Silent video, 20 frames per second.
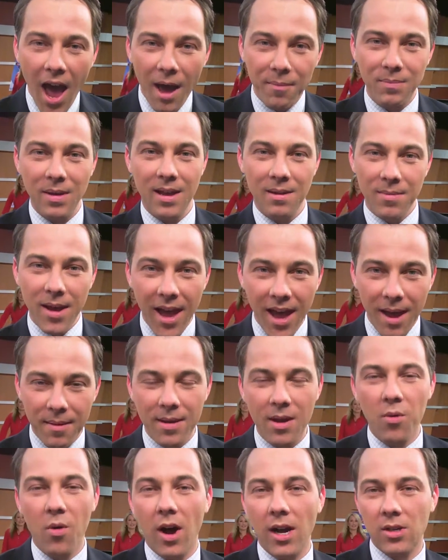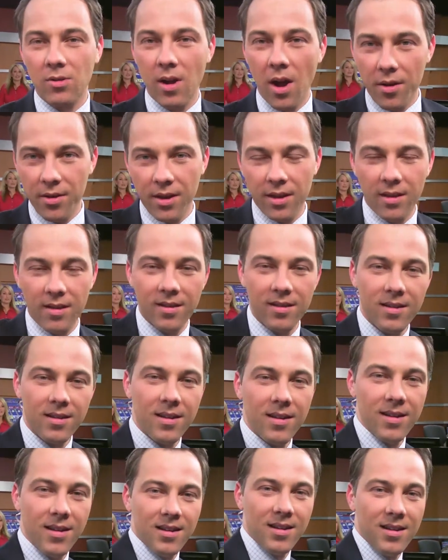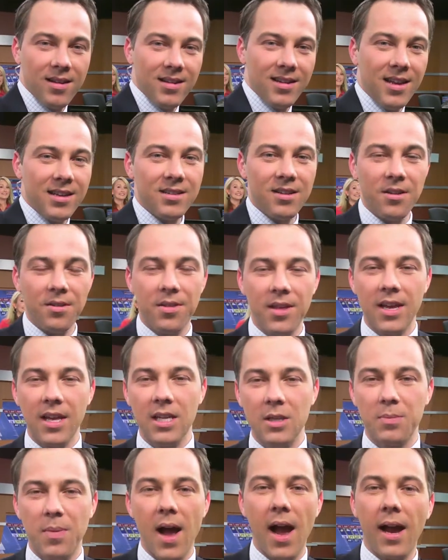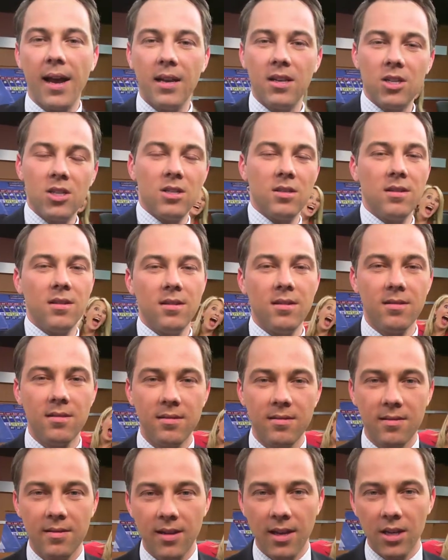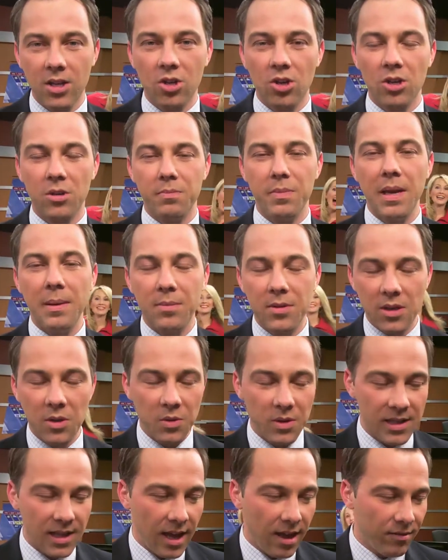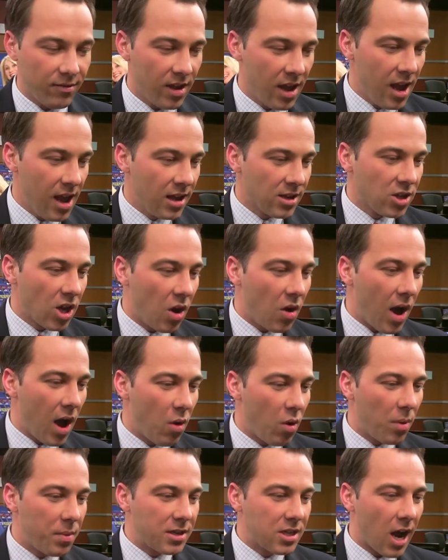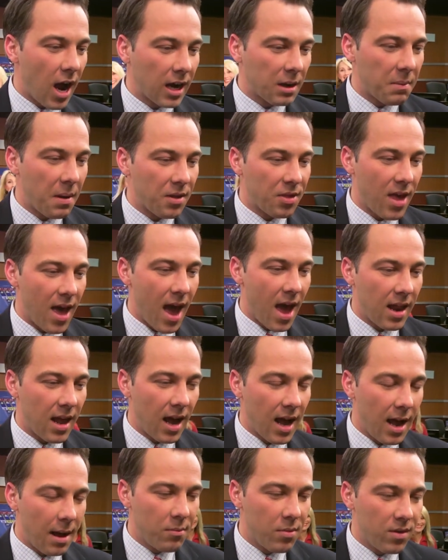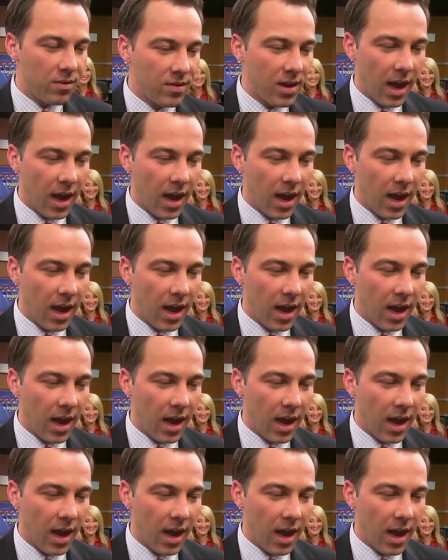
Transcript: just, he walks around. Yeah, chef. He's a little thing in his pocket, just inserts beeps into his life. More. So uh, we'll be talking about that. Um, we've